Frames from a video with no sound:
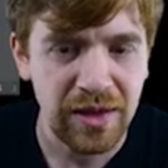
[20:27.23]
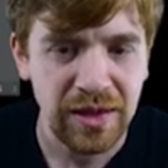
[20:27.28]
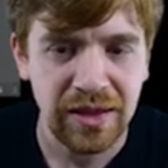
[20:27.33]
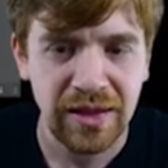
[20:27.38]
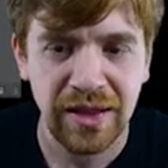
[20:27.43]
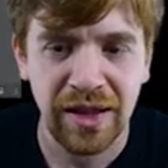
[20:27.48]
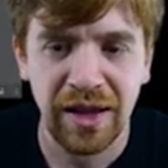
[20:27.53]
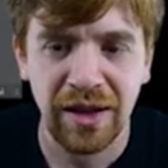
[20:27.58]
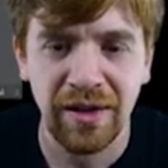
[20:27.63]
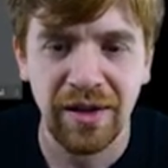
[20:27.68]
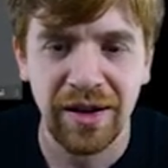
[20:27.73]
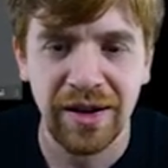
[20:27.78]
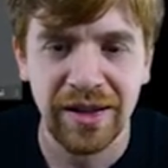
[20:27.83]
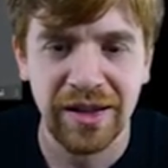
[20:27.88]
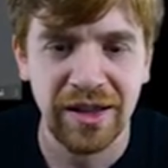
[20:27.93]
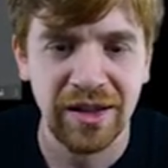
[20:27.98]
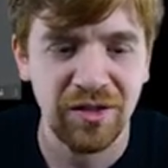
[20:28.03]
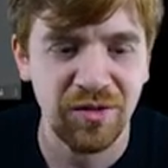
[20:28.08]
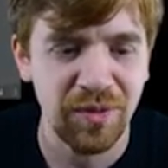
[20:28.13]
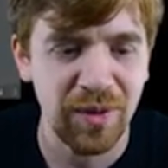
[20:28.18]
Now I
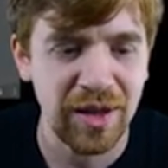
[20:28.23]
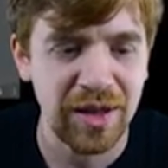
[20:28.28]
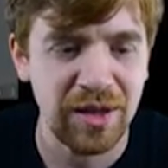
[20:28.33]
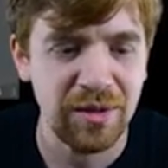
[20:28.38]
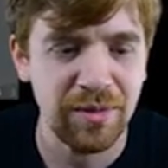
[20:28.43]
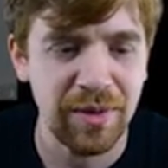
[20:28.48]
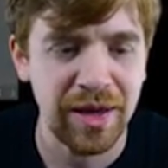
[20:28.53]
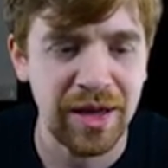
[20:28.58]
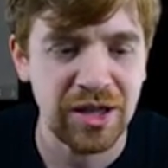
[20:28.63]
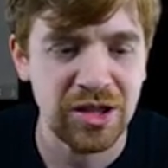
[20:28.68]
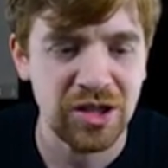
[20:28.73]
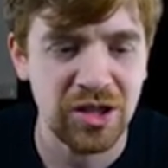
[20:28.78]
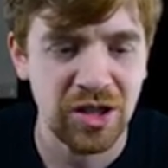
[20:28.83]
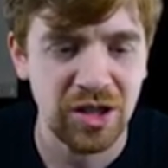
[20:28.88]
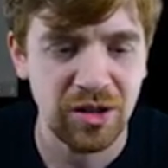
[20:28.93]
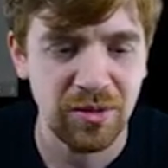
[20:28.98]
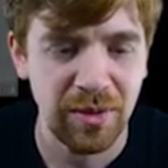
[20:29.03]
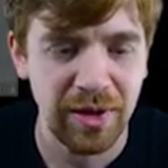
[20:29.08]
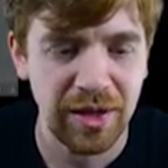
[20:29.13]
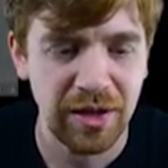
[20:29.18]
have my image
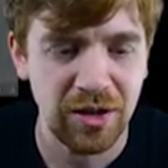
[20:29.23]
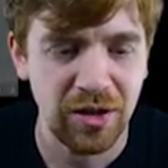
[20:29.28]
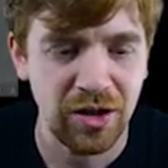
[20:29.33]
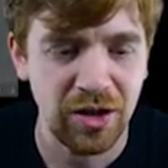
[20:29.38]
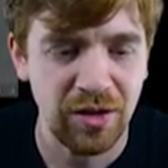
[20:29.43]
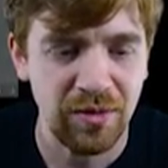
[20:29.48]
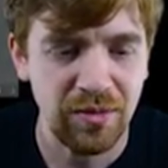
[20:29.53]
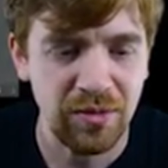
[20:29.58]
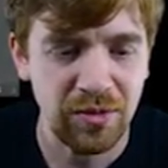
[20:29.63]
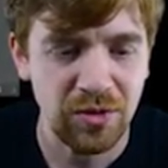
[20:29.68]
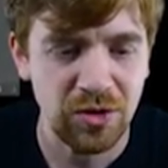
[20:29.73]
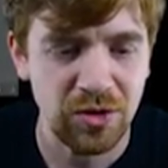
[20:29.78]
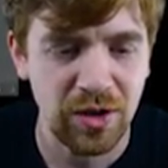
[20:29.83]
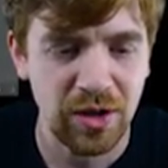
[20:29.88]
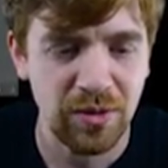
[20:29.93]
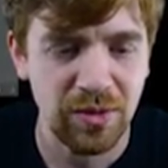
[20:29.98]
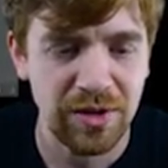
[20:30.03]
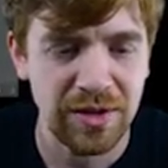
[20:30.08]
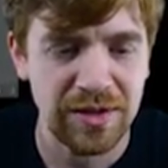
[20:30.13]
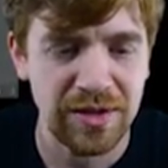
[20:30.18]
and my column, so
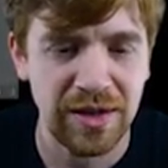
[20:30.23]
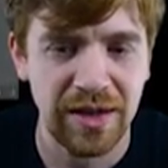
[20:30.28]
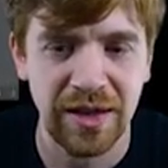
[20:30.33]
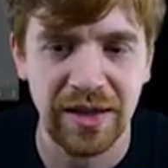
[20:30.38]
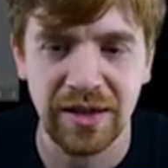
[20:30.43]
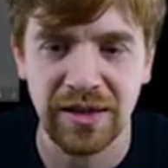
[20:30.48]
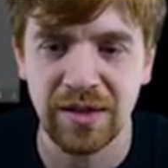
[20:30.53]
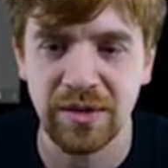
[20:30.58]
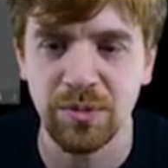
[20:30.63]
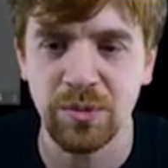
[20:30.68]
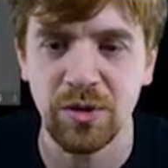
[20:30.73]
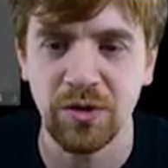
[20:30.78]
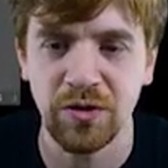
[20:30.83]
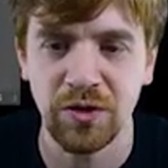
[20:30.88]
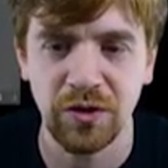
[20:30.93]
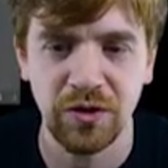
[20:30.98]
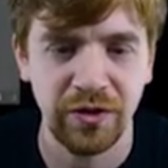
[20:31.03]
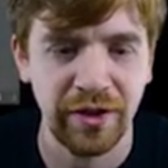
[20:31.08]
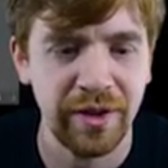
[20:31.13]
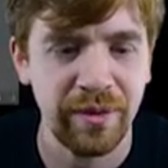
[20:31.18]
I will select both
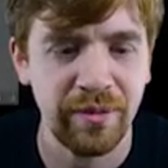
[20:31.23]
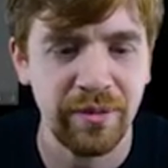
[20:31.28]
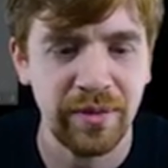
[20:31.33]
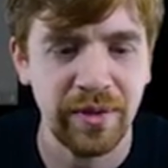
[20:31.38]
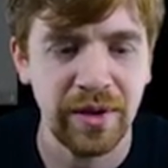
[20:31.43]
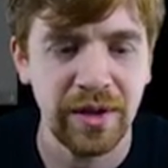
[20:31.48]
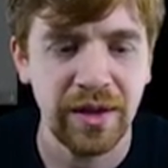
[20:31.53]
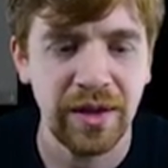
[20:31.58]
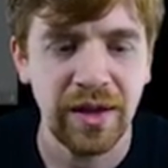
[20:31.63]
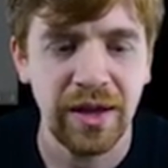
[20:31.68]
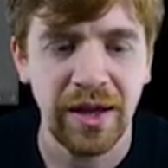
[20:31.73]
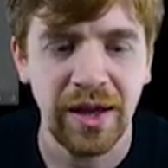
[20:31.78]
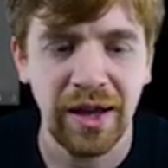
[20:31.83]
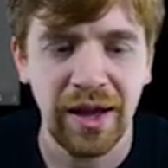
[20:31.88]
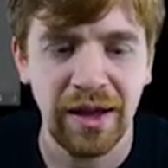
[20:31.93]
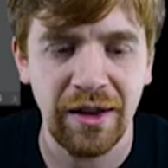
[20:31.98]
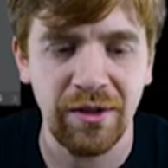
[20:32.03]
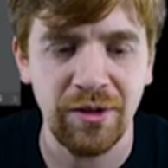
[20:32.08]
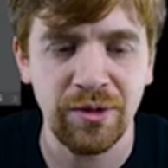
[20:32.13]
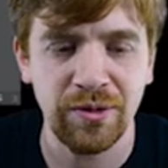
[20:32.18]
of them.
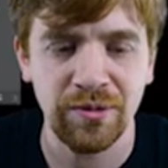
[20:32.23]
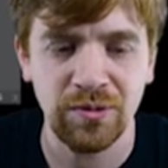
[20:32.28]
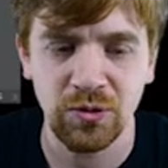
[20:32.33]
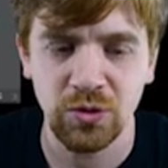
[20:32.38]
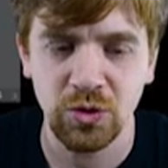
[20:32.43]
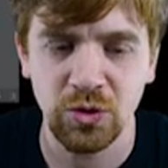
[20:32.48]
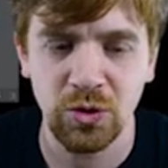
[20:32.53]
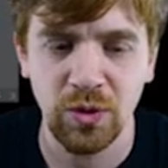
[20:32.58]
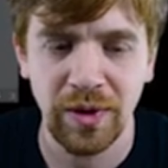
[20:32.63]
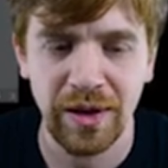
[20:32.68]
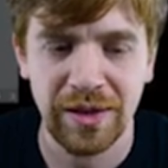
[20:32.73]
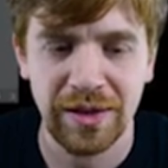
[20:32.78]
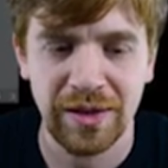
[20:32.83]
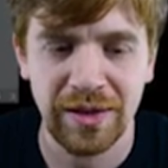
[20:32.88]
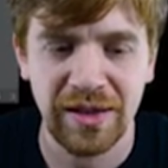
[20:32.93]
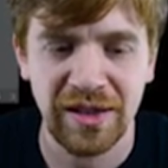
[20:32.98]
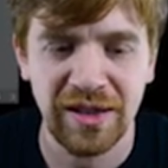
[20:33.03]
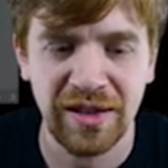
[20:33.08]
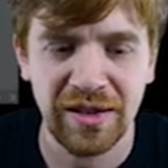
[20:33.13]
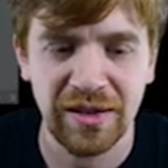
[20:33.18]
I'll do a right
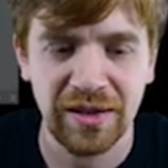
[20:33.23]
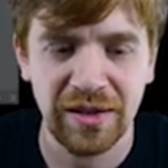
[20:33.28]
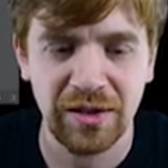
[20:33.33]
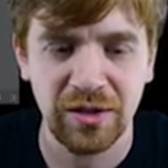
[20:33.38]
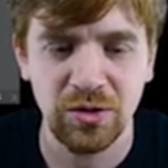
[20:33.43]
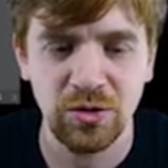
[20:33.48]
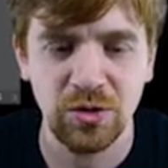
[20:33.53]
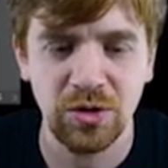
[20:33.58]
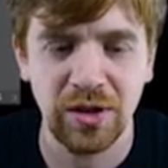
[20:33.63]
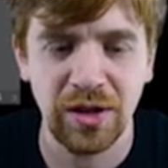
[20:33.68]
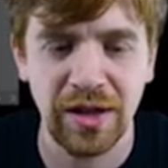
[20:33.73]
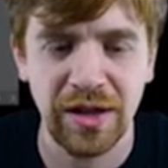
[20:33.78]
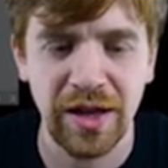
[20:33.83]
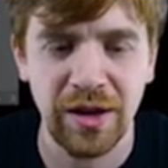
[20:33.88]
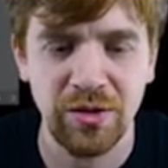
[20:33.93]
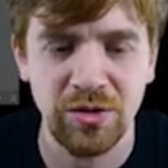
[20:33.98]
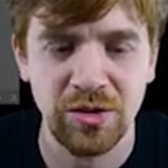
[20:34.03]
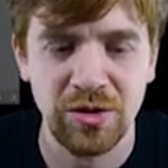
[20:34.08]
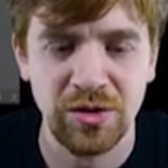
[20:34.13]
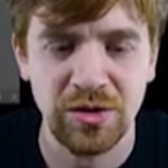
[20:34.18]
click, do a
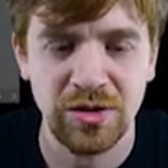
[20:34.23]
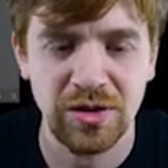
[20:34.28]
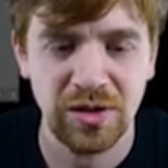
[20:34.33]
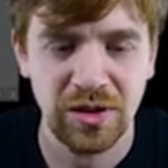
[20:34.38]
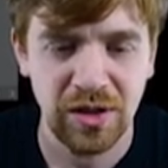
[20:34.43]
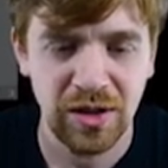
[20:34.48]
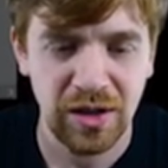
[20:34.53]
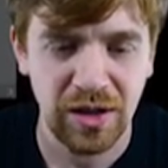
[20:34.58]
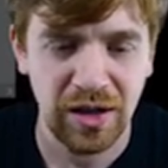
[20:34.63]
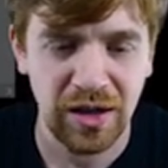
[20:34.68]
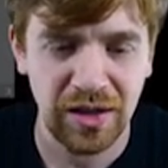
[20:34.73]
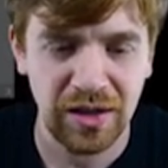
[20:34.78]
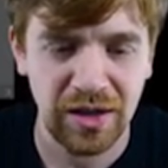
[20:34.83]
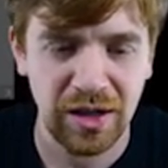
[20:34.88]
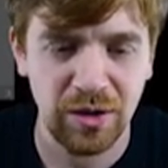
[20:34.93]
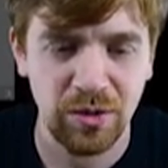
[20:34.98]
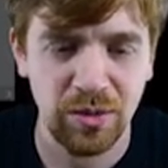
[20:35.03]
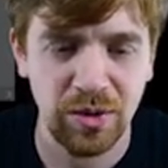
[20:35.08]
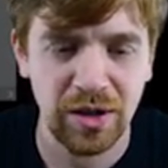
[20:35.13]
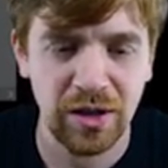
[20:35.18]
layout, and
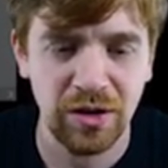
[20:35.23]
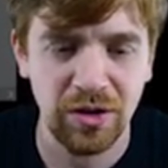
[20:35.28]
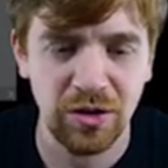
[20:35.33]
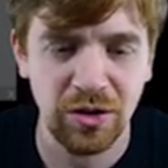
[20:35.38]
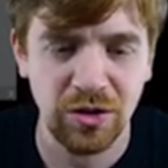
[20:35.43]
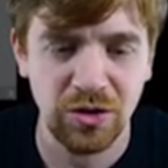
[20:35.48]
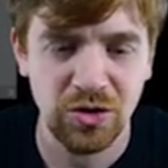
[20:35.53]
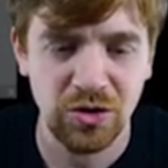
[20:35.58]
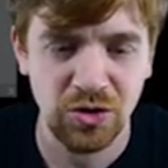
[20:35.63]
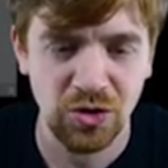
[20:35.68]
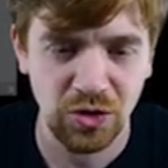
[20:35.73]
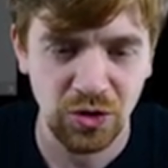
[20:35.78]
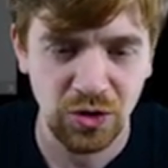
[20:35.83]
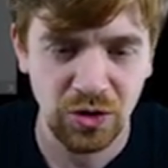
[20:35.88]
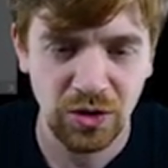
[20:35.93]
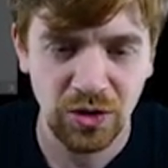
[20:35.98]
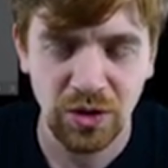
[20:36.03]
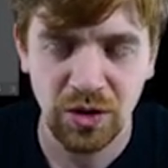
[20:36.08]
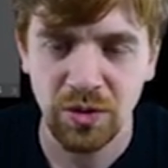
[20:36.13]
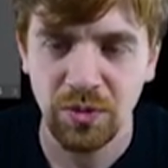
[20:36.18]
I will
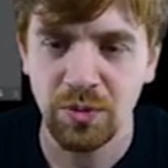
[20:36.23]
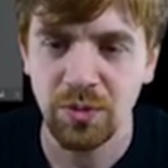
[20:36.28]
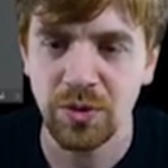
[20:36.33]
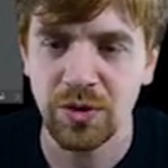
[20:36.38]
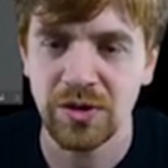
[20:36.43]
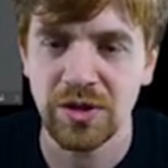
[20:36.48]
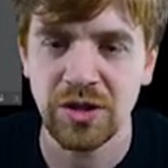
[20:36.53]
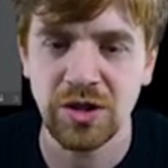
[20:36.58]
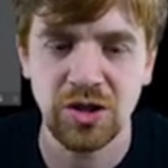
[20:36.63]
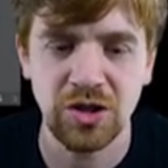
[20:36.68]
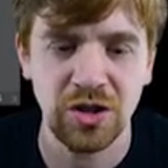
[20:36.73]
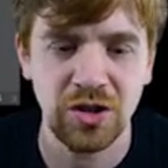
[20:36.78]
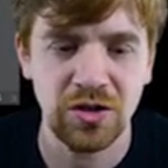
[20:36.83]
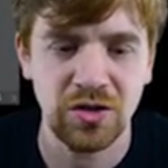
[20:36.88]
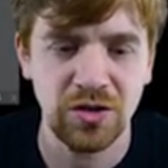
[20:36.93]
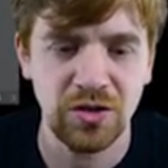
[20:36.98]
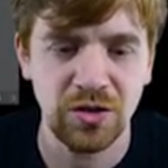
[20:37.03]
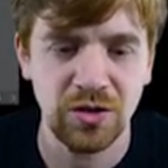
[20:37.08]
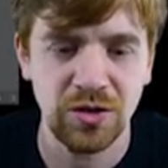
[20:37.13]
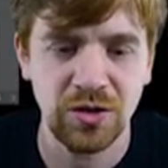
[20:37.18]
also position
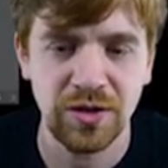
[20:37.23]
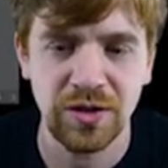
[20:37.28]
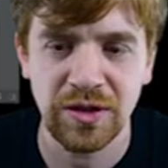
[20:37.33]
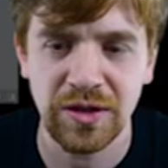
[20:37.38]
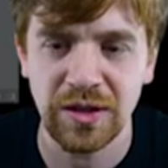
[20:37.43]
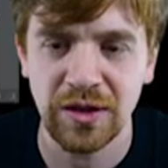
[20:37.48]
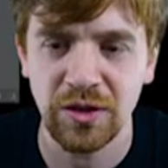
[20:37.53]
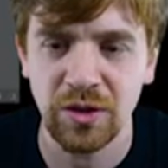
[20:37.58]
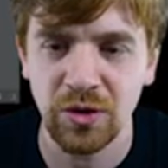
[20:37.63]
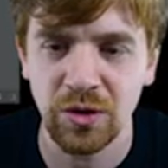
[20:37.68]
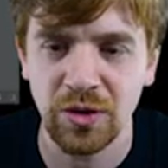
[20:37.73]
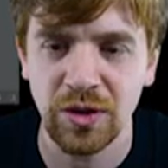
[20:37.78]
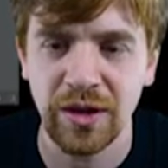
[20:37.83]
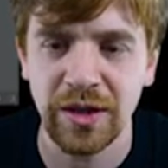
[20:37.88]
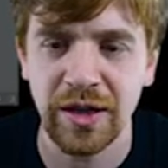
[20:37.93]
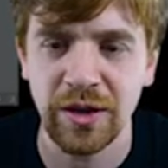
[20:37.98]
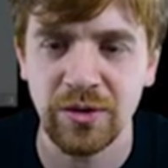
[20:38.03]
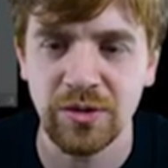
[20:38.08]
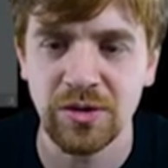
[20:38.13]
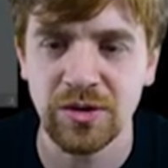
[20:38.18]
those in row
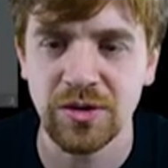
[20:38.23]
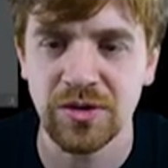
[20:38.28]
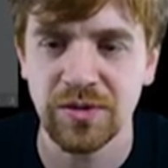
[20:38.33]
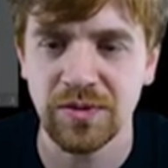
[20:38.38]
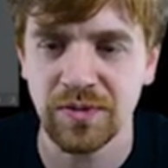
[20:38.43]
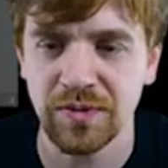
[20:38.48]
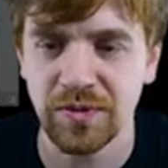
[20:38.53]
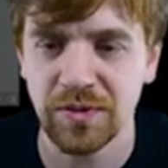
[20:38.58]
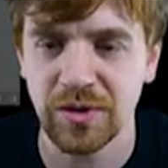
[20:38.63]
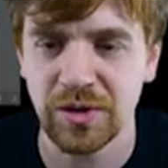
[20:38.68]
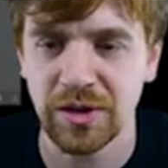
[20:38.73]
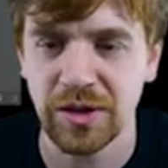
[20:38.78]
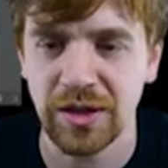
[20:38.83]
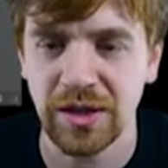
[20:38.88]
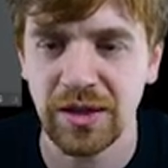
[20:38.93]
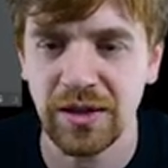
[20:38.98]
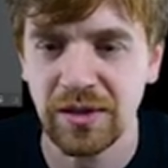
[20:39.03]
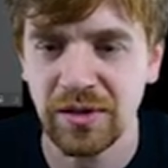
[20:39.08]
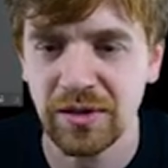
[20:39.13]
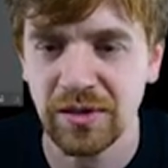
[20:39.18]
layout.
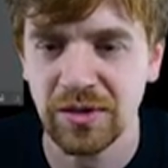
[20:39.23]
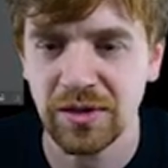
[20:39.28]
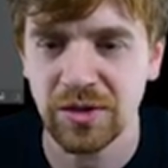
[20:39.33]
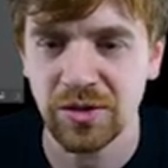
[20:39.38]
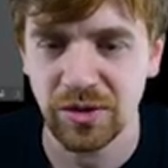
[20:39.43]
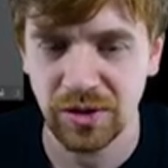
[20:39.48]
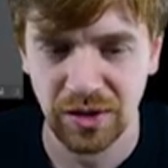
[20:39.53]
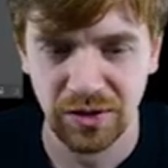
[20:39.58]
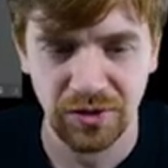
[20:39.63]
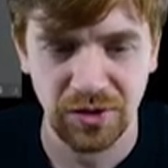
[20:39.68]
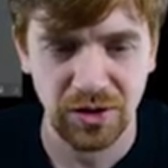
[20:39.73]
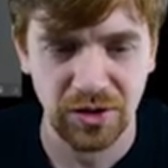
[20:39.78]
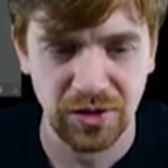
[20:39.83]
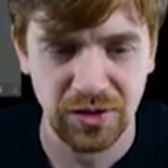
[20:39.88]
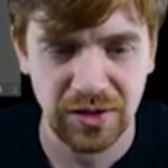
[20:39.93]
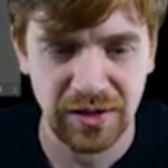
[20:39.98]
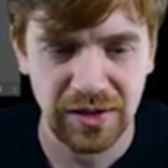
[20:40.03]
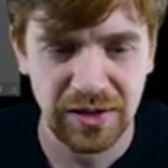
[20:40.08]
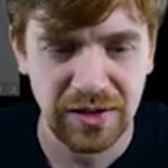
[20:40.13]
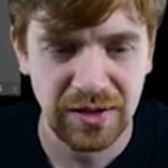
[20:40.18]
Okay, so I have
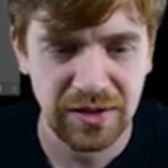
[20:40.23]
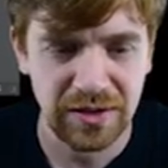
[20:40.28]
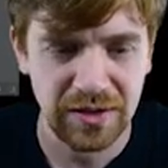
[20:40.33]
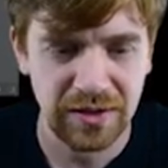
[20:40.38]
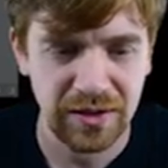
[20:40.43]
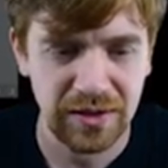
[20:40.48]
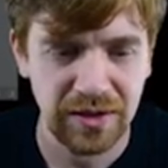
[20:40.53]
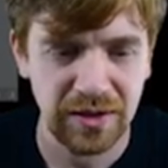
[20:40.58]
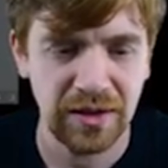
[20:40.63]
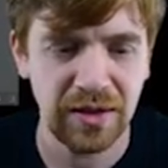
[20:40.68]
done this.